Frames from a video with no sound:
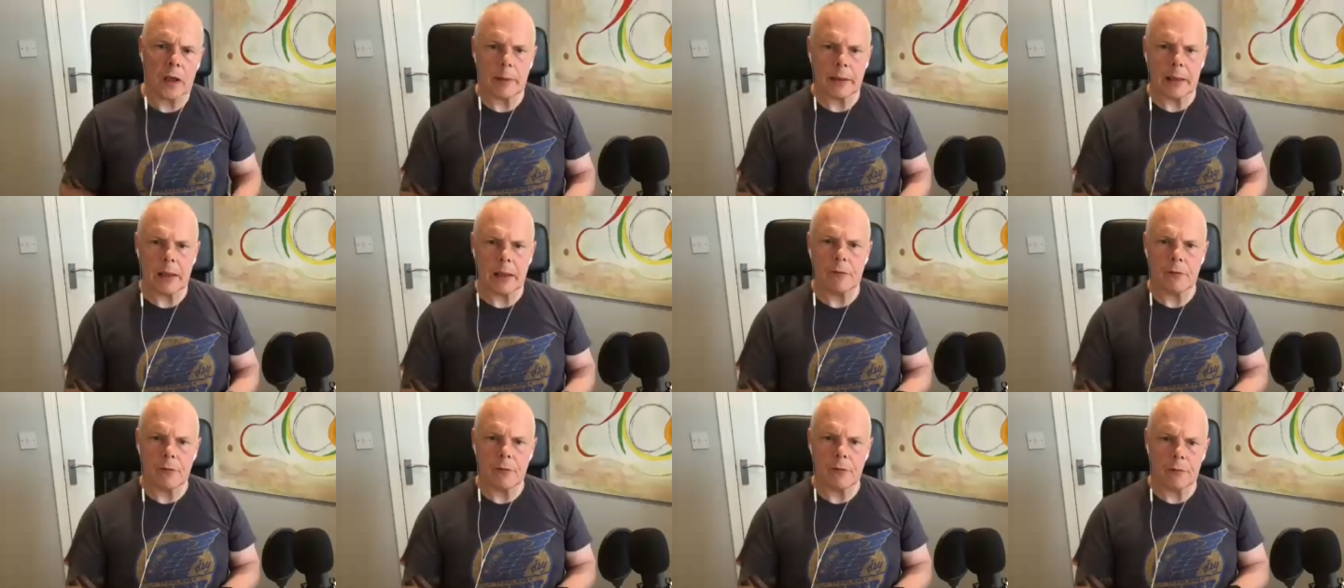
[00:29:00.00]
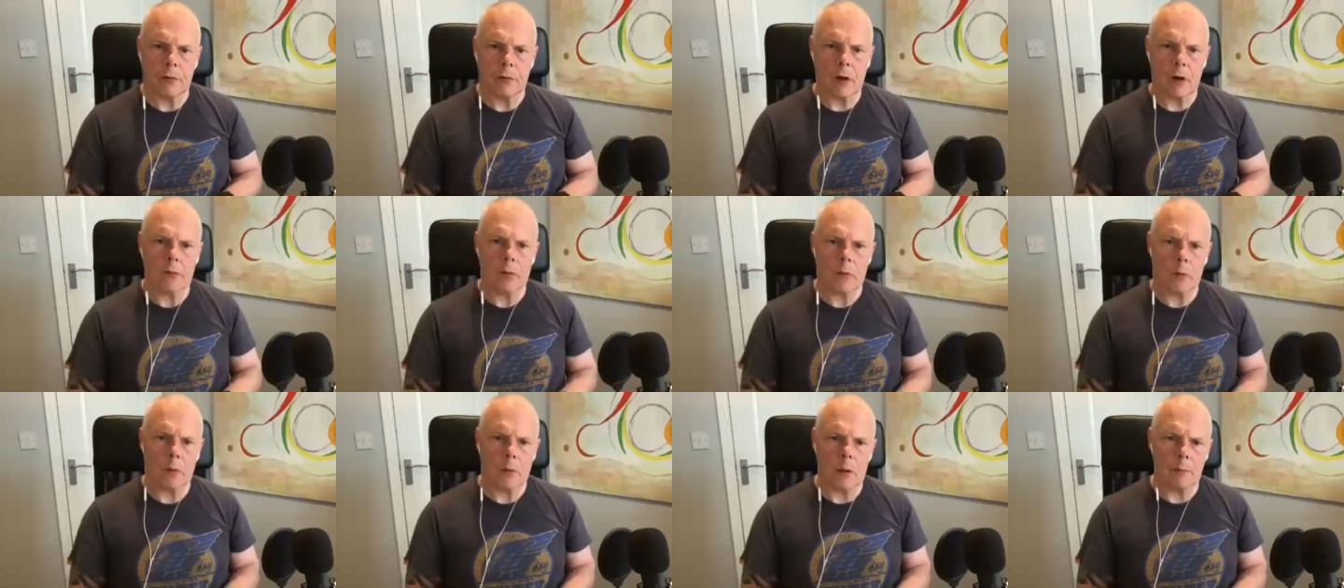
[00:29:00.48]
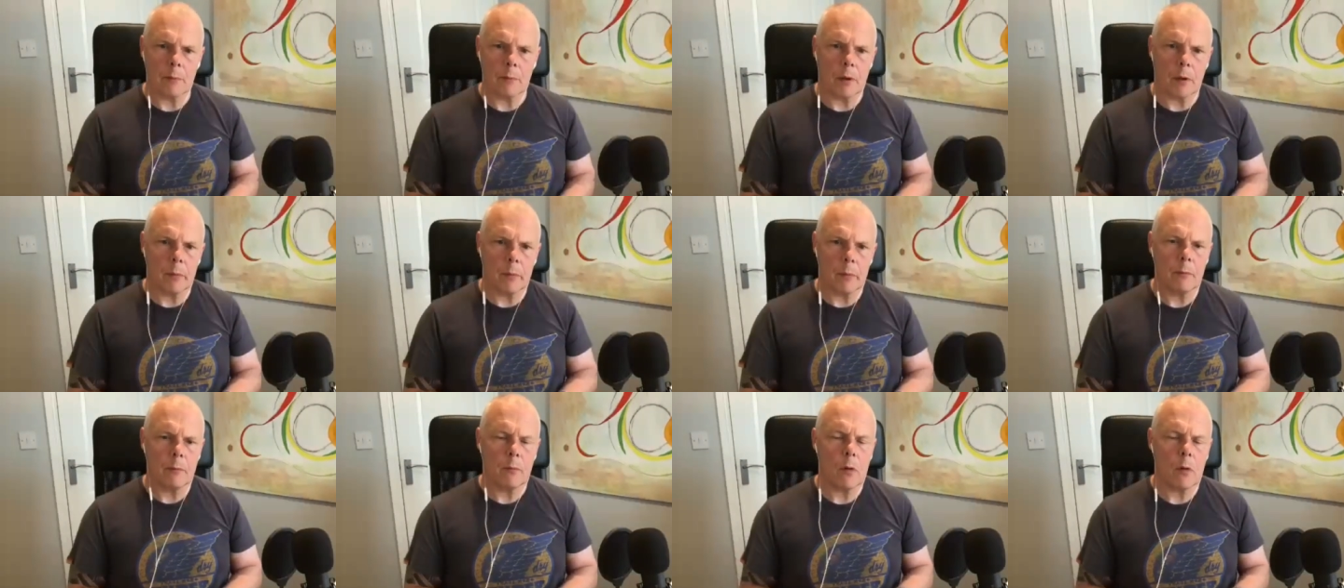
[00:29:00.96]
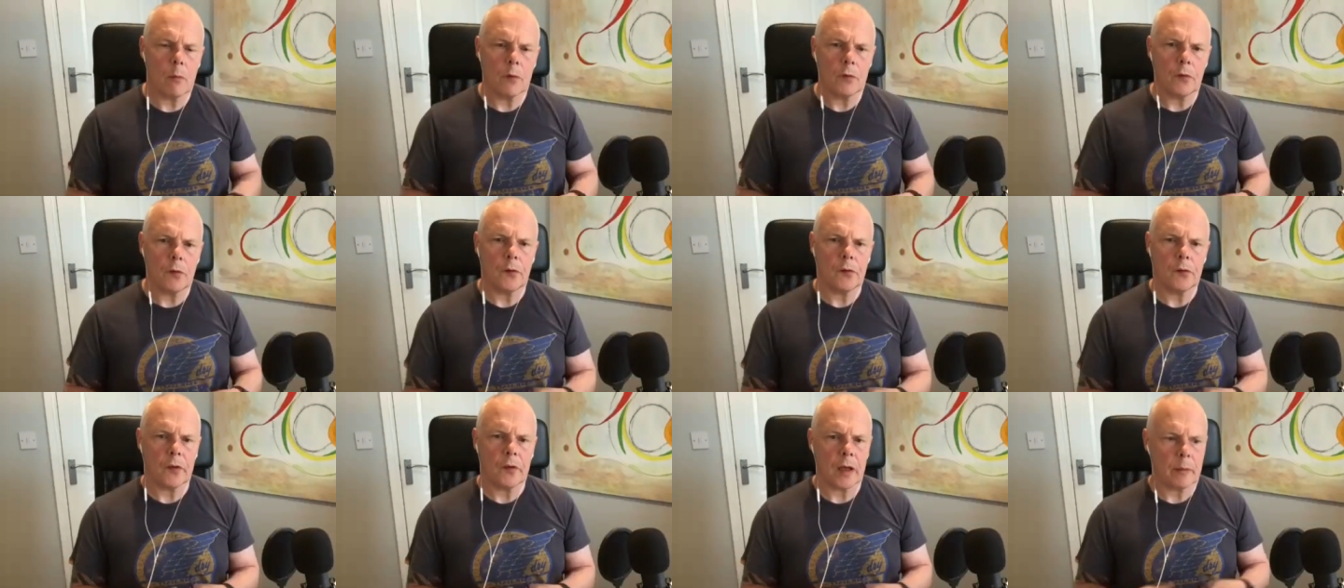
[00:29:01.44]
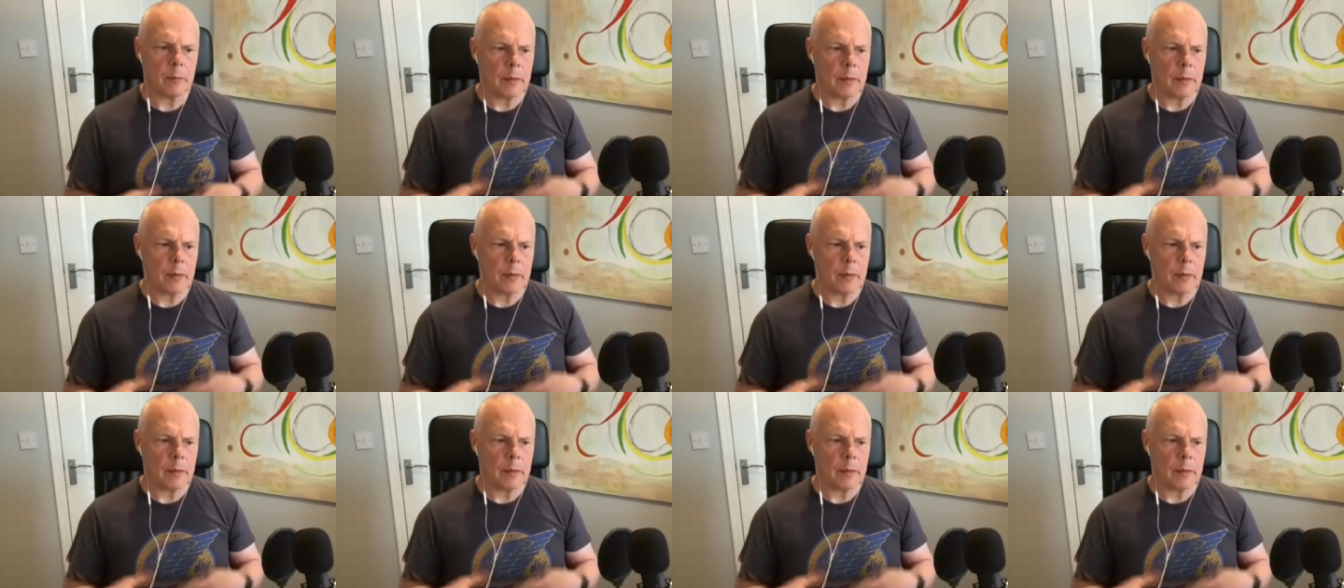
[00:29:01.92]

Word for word: be different for everyone, but I mean, what would you say?